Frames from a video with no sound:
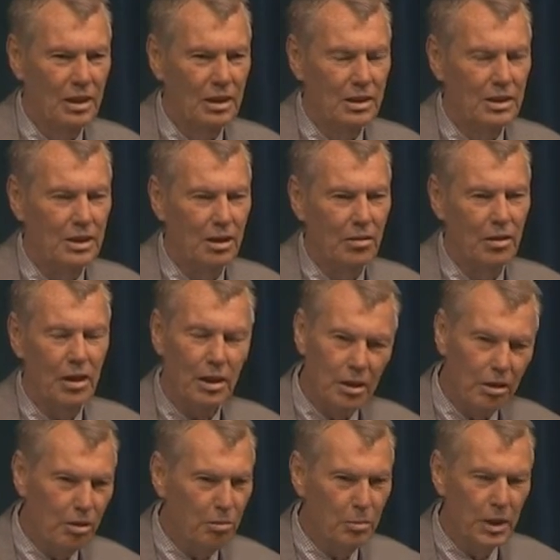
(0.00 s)
So it
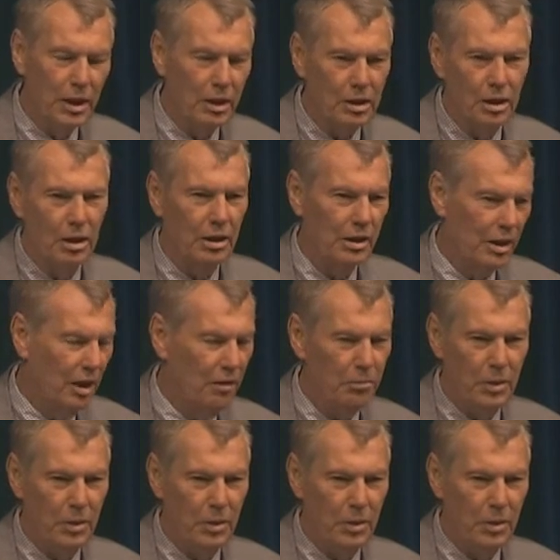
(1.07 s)
occurred to me to call it off,